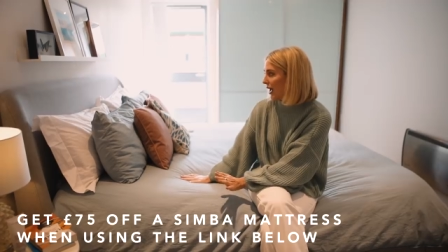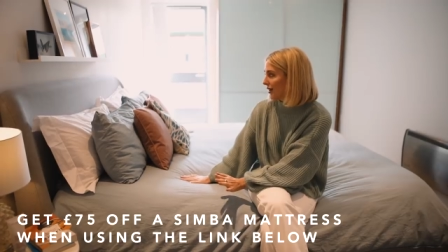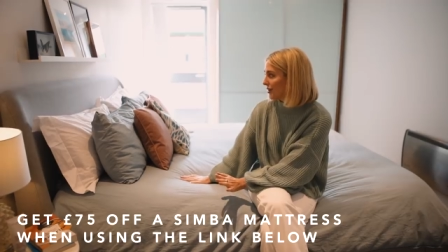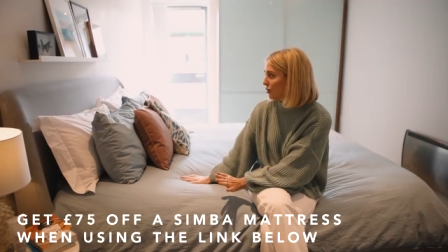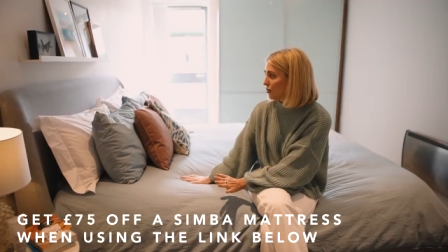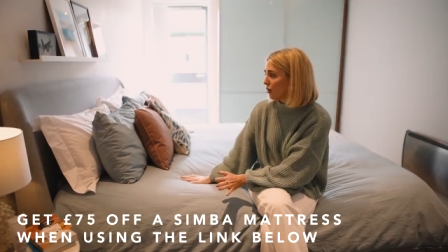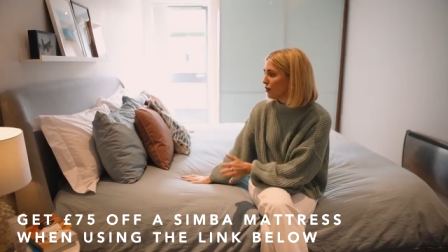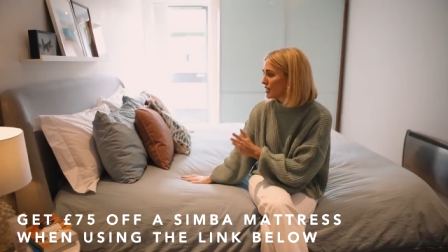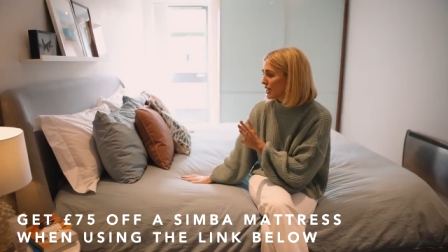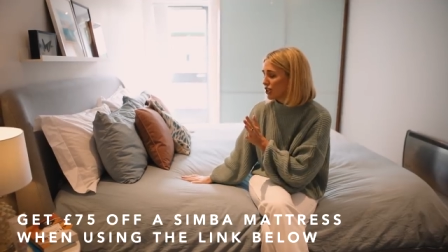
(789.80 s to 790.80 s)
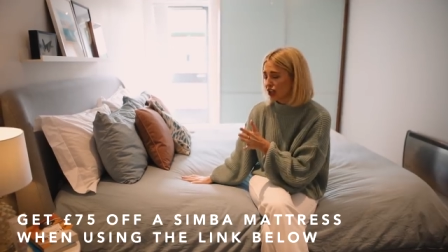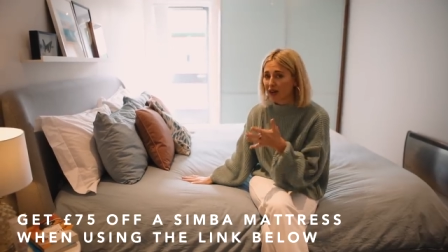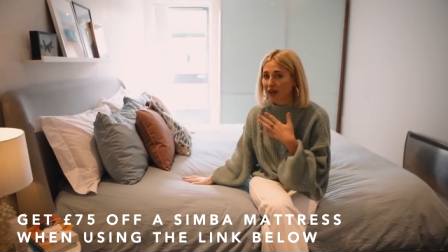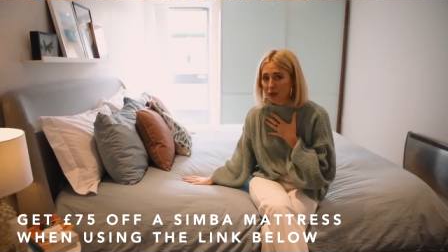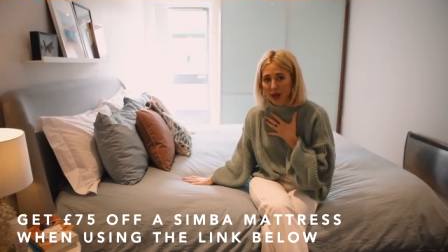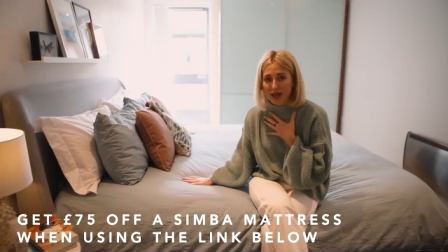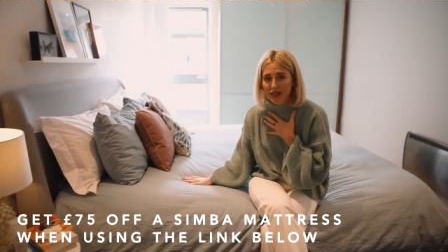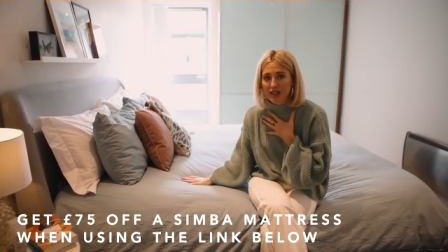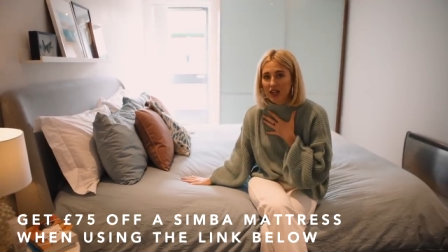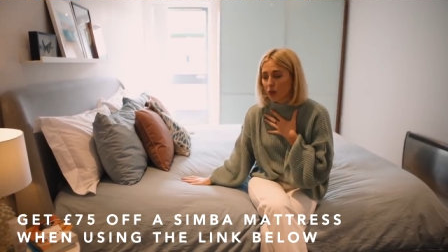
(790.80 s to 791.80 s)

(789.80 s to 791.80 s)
and obviously sharing a bed